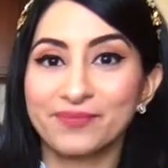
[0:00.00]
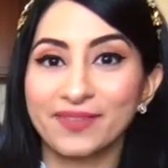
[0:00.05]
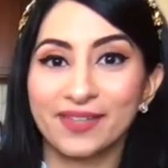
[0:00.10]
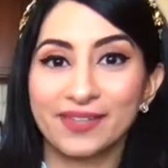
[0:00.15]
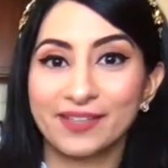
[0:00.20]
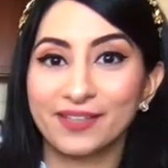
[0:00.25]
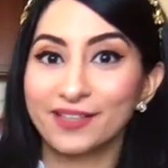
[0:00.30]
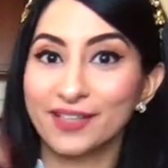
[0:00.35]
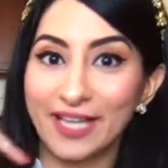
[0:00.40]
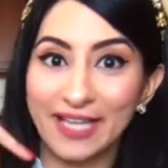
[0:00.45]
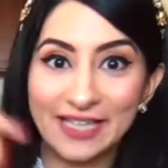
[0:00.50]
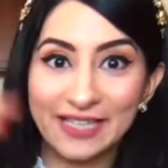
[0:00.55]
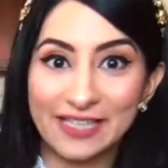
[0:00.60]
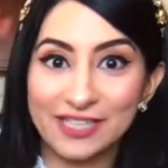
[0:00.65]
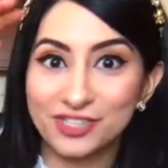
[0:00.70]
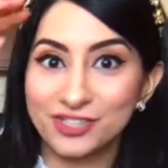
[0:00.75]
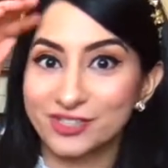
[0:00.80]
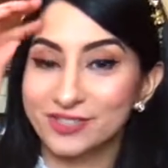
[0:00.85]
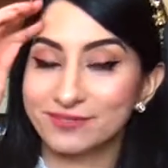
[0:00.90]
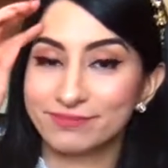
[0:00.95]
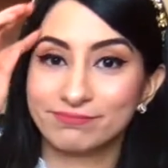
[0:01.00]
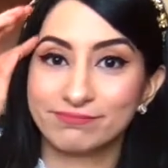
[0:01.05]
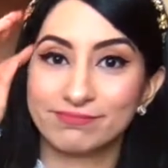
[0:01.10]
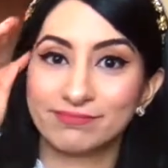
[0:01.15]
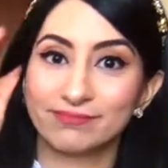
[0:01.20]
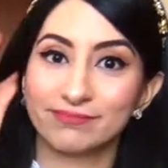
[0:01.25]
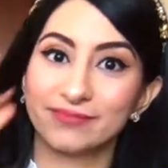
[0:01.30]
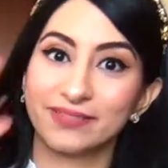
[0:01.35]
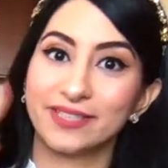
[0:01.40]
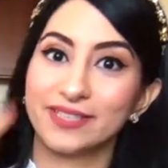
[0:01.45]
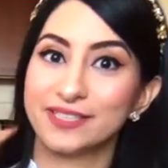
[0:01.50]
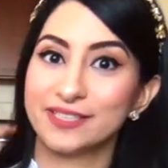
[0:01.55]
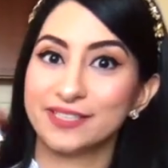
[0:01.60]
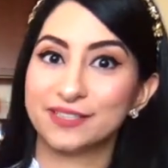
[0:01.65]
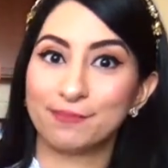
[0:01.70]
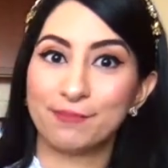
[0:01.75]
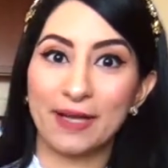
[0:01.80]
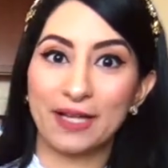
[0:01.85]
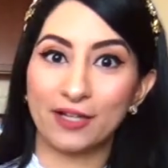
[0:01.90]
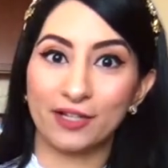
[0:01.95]
the lighting just is
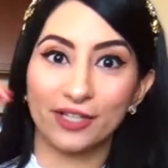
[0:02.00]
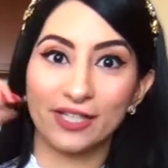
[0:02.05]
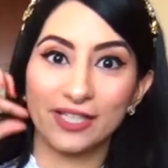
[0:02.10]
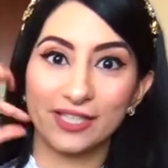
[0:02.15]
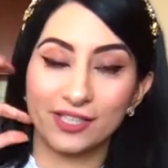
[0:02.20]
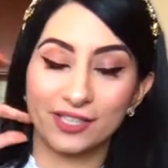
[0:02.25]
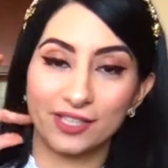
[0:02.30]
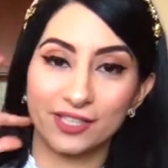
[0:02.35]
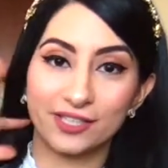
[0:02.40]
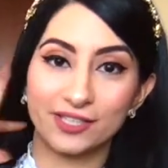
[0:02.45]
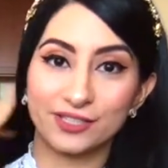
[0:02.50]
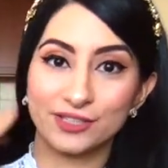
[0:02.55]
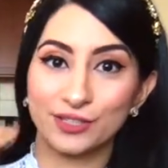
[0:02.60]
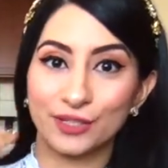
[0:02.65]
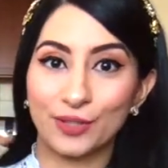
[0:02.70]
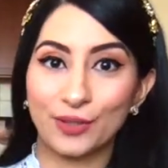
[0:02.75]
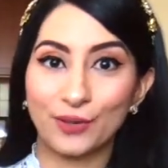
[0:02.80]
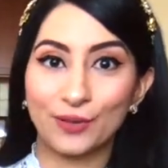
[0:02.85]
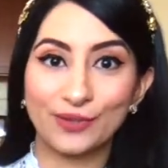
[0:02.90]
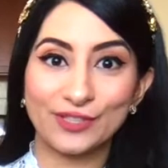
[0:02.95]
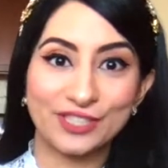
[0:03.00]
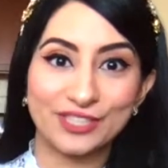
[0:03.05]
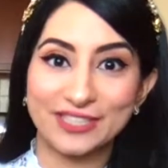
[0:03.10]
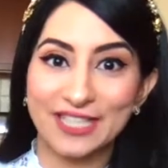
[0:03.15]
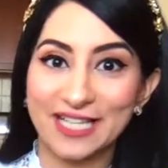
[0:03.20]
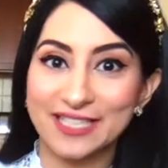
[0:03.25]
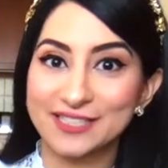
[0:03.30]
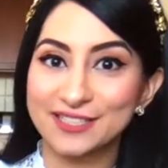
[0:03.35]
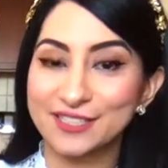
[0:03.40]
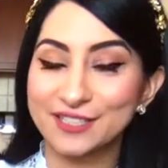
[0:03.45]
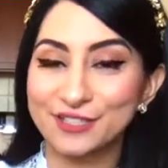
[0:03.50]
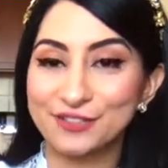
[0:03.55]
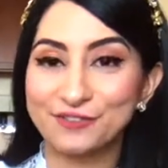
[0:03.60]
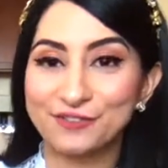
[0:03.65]
better here, so it just has to do